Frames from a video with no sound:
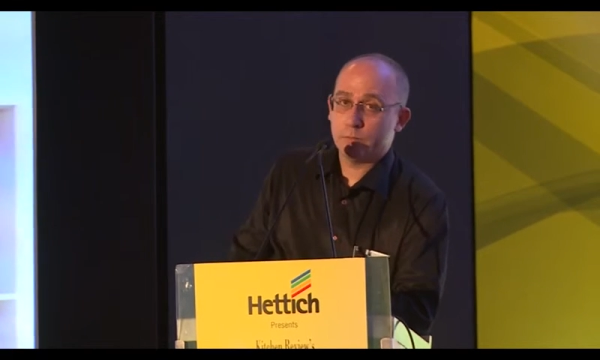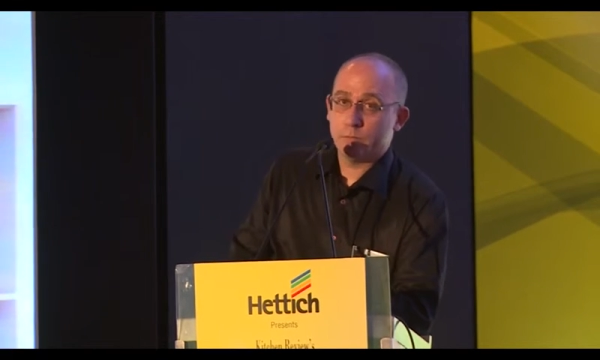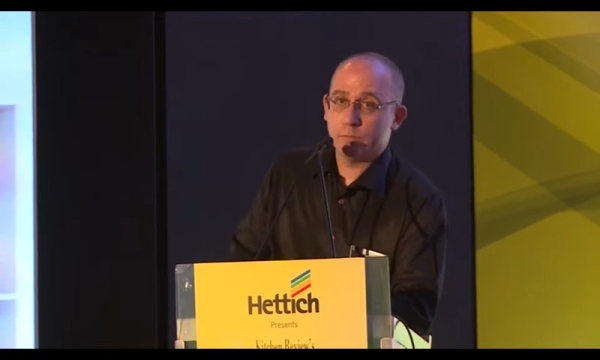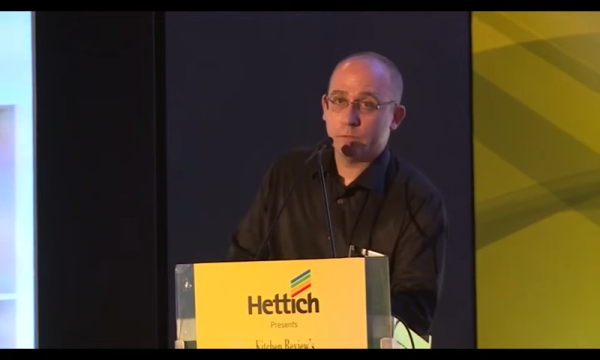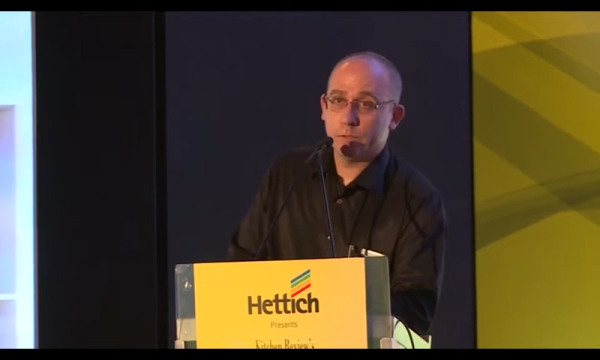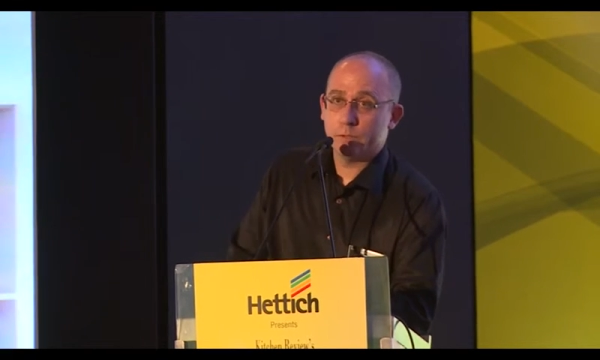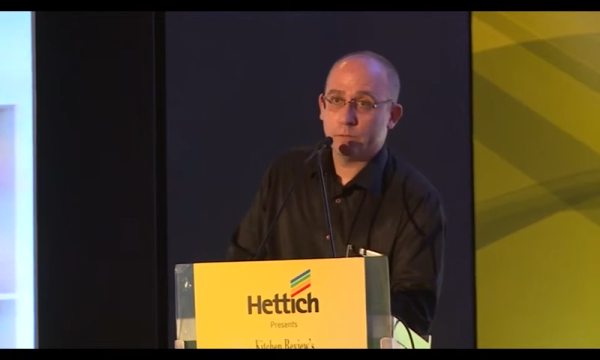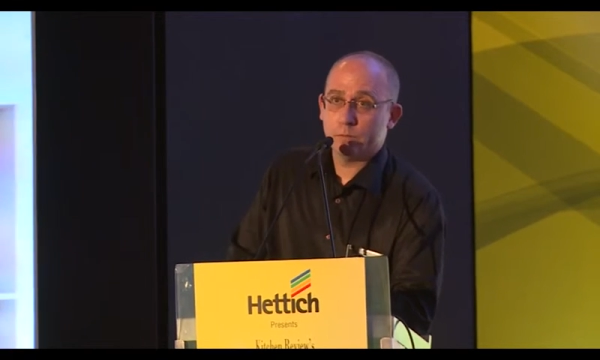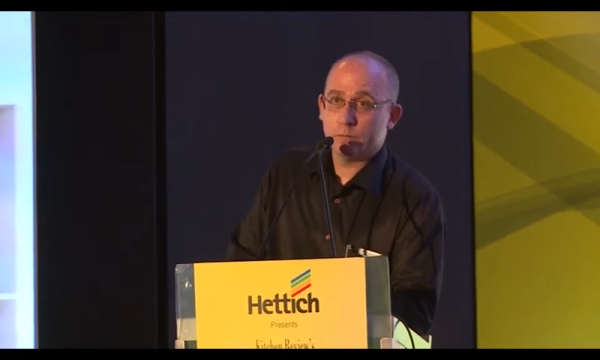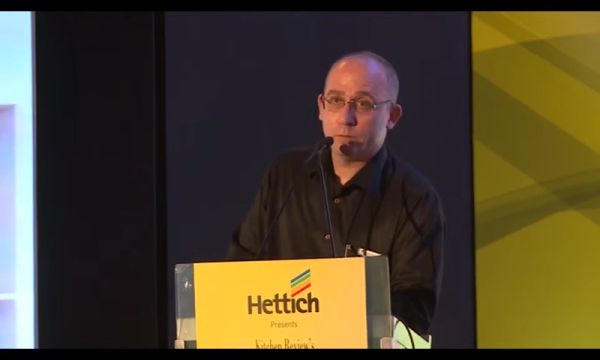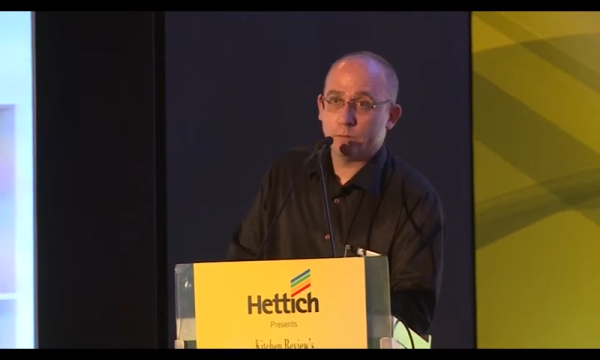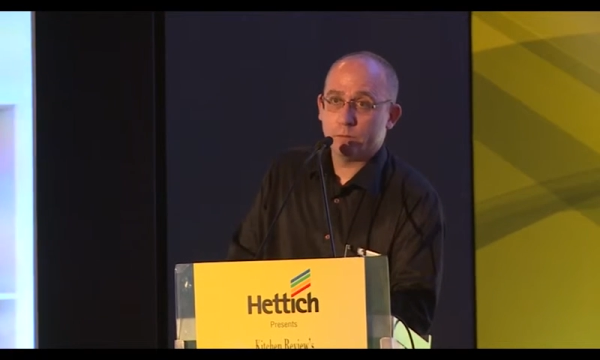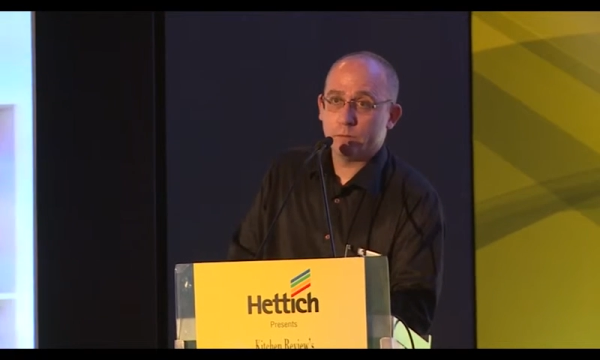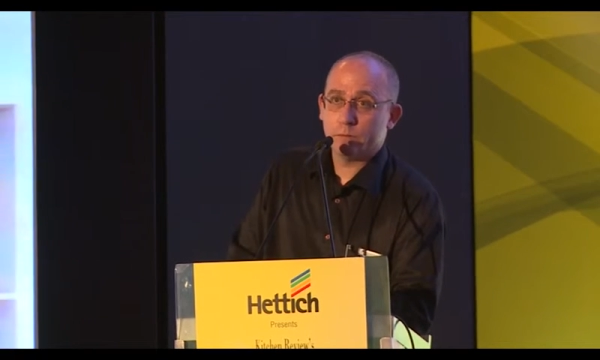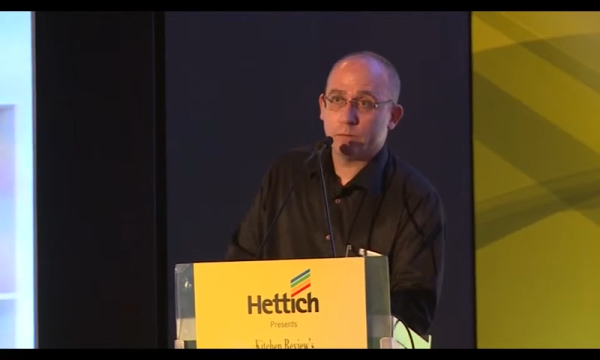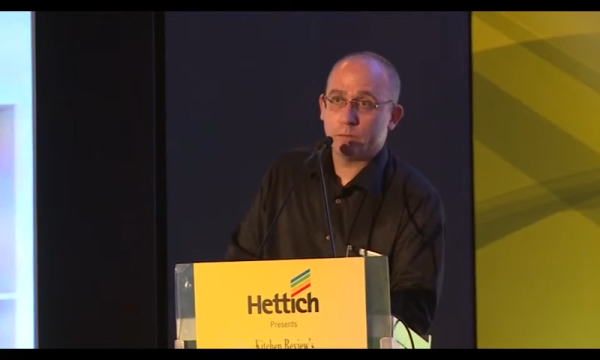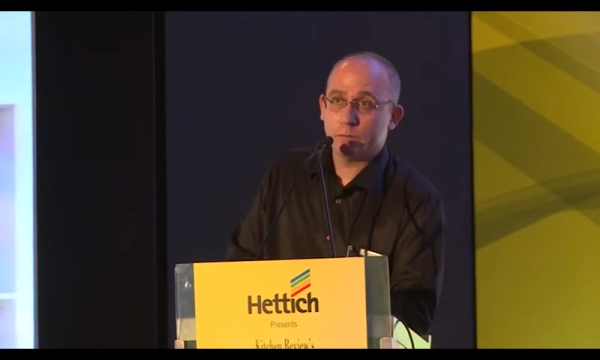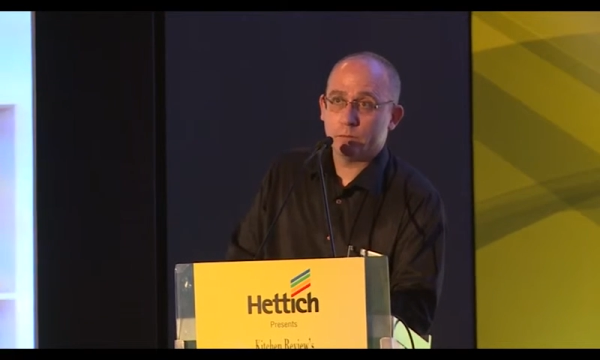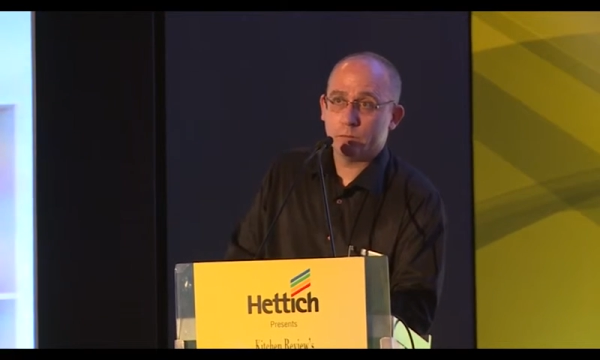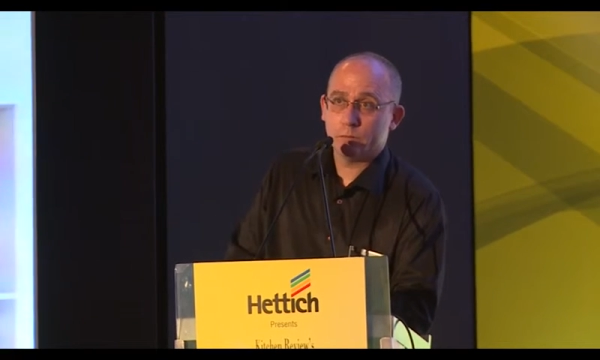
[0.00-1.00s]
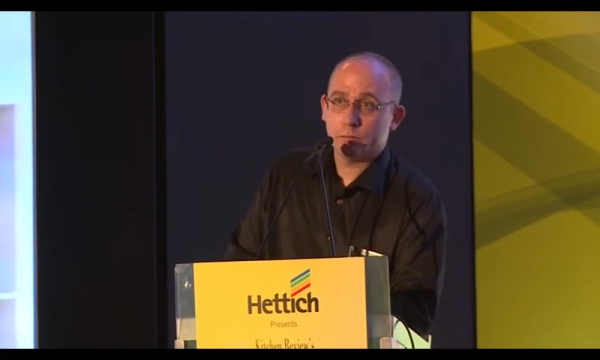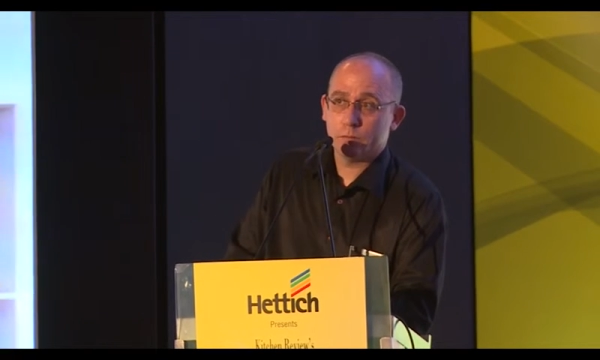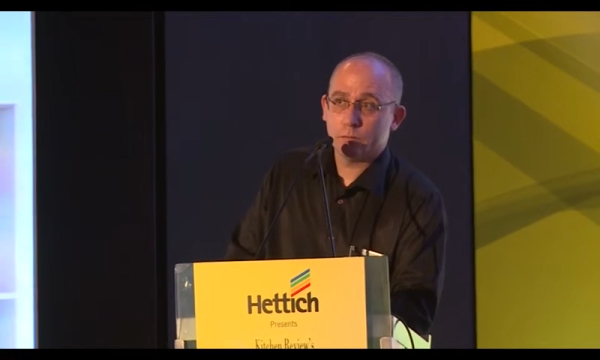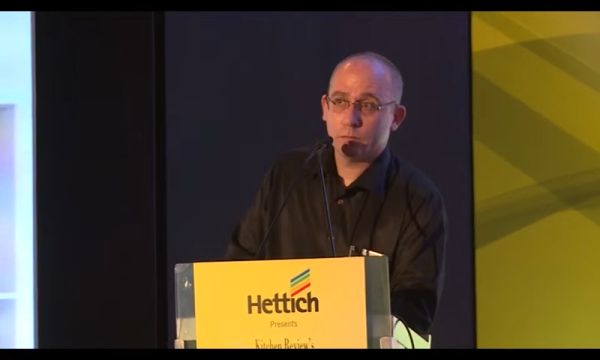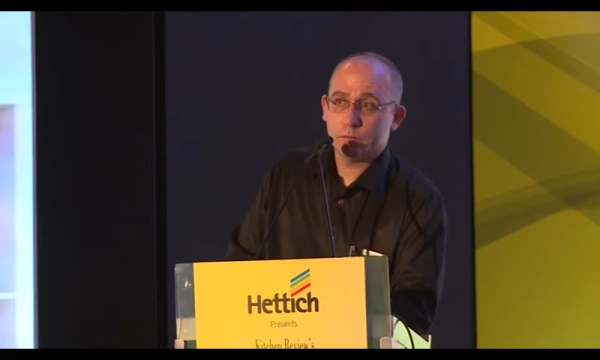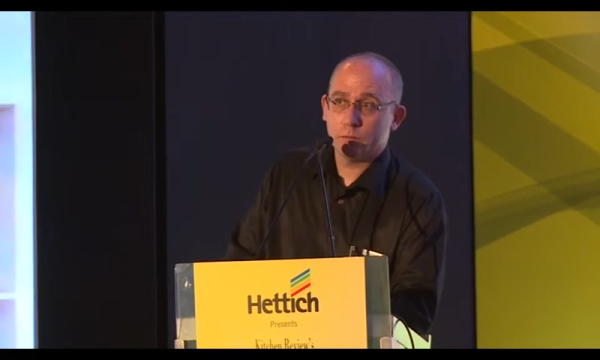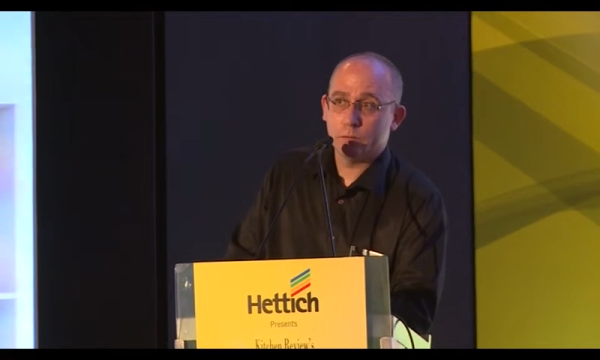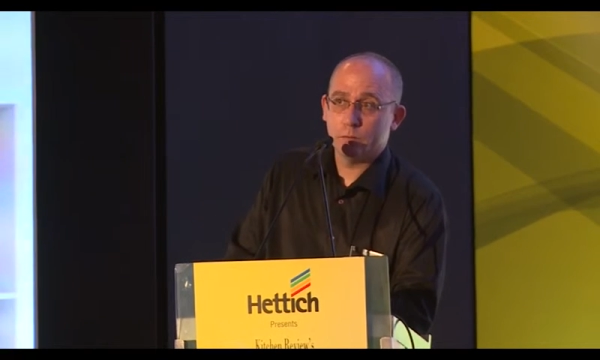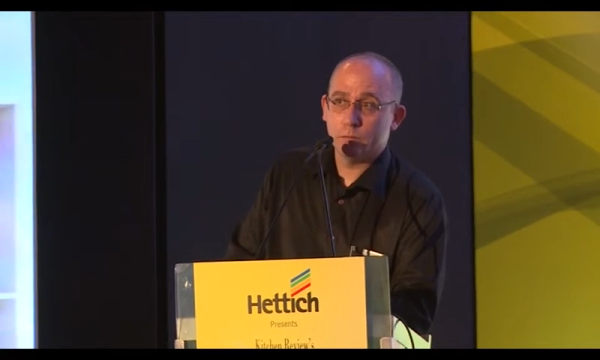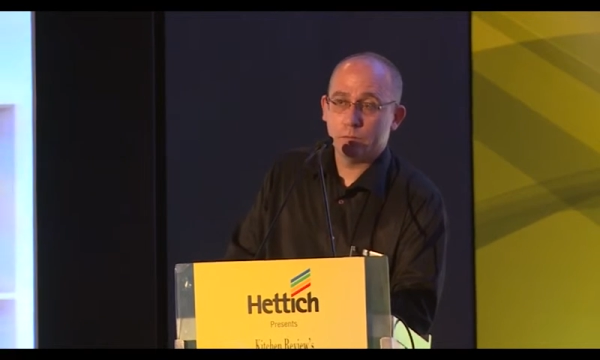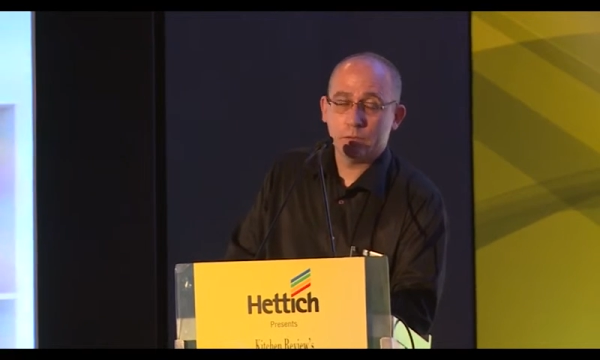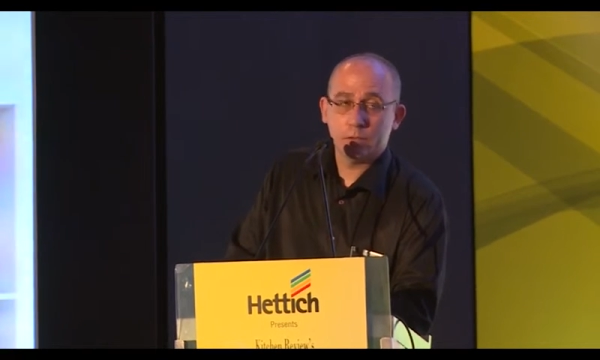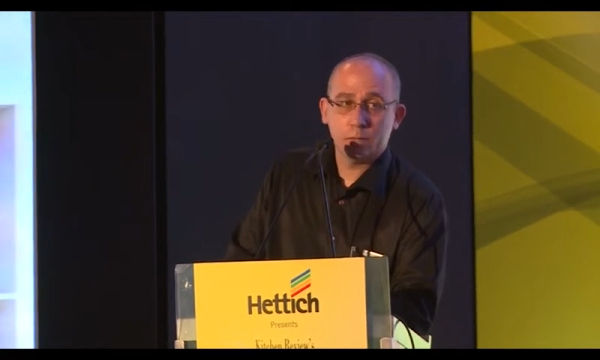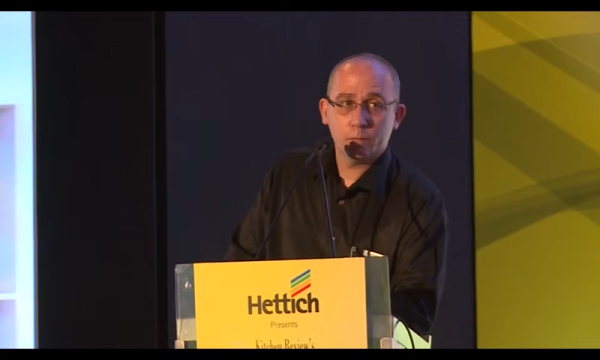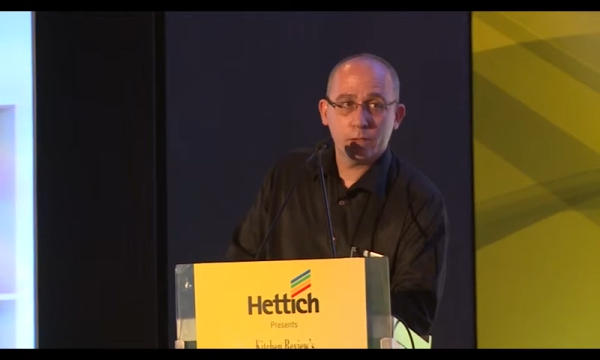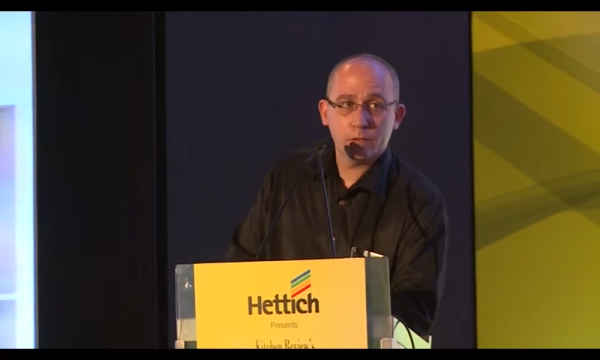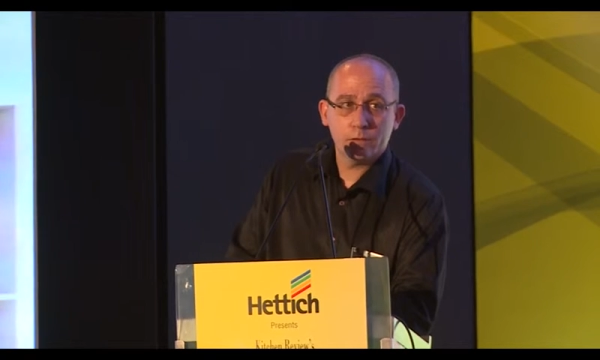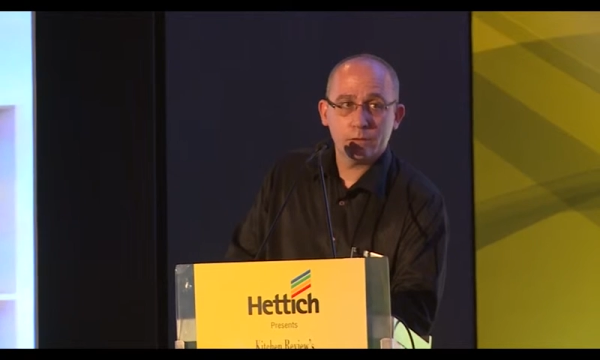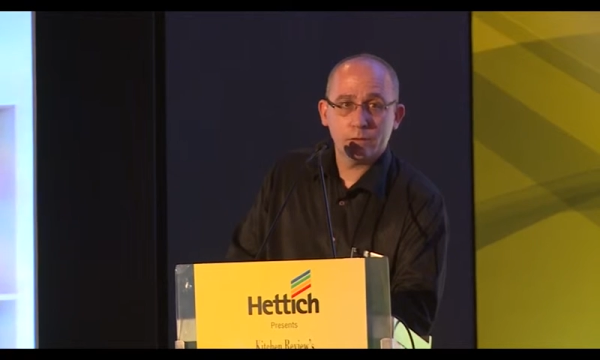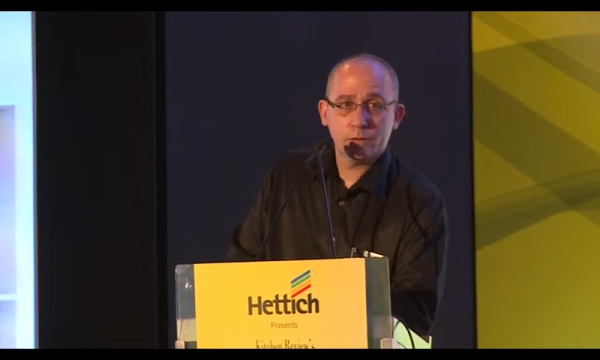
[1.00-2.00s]
which Govind had
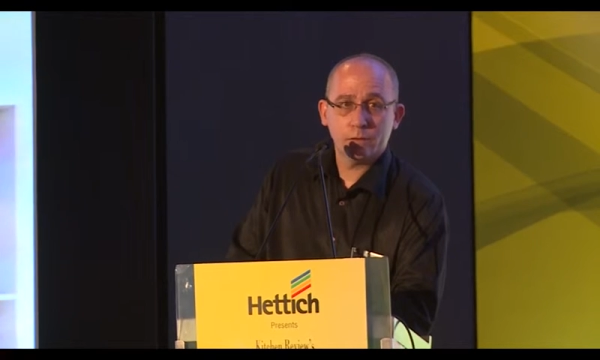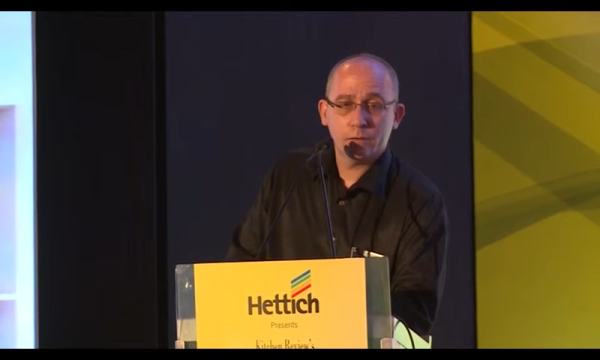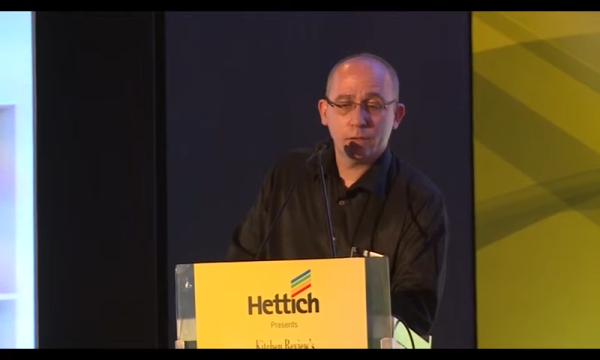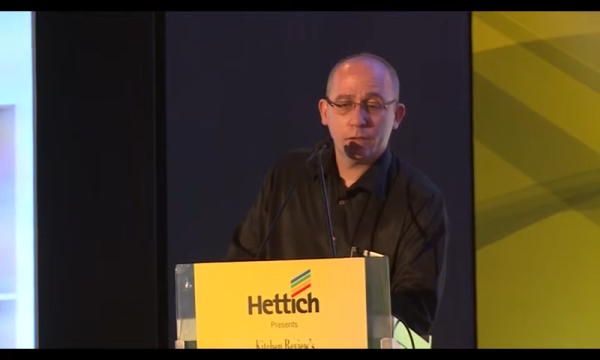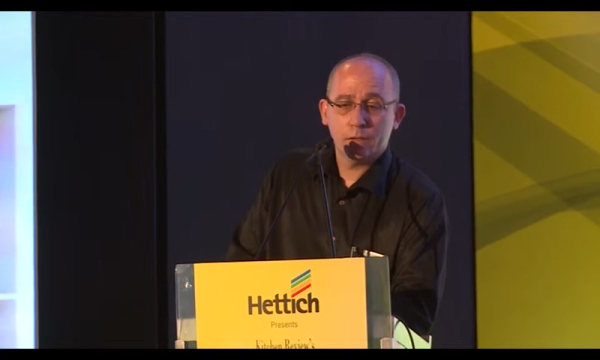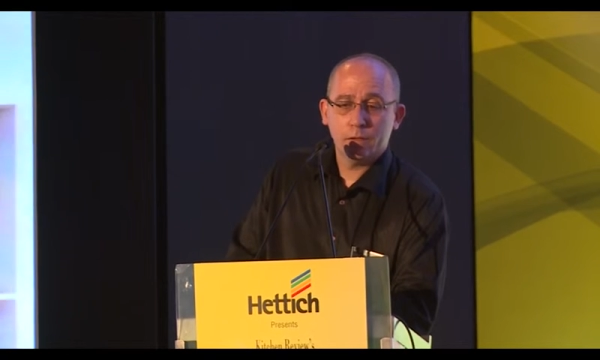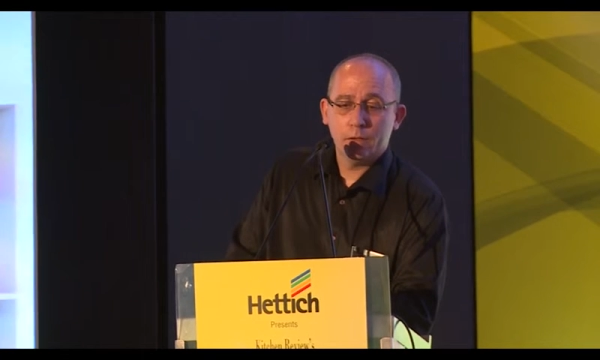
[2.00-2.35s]
mentioned,